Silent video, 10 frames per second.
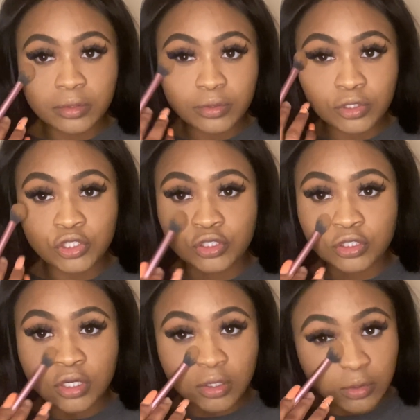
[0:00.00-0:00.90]
you're
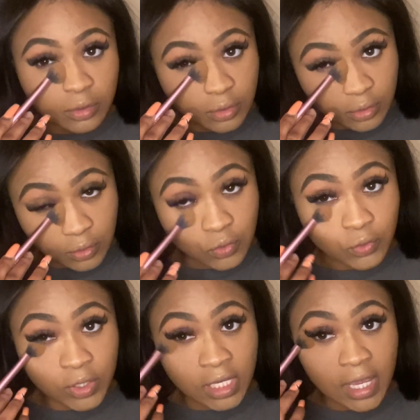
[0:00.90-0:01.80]

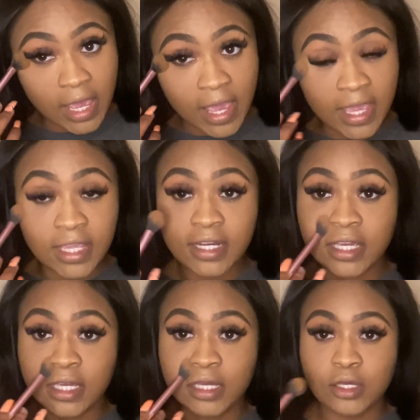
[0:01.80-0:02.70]

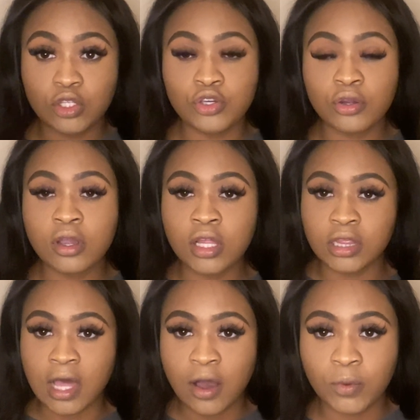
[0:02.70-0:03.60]
creating, you're
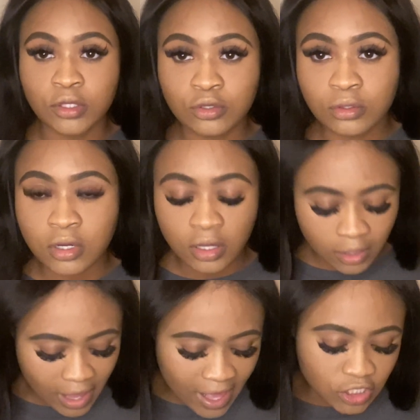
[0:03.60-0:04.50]
allowing, you're
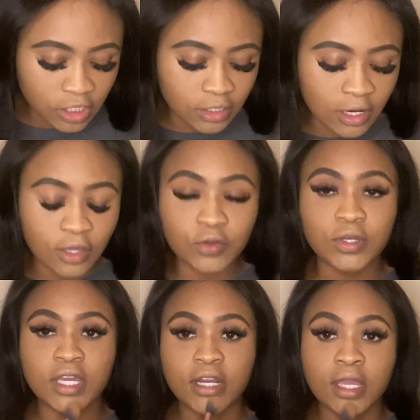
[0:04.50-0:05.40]
actually not
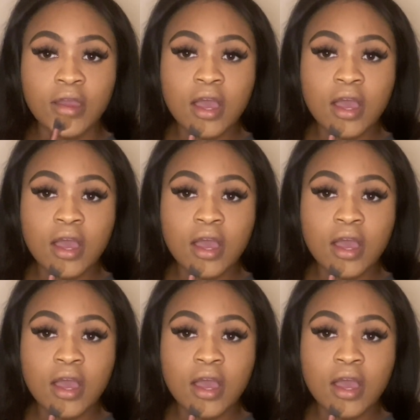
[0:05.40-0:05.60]
creating,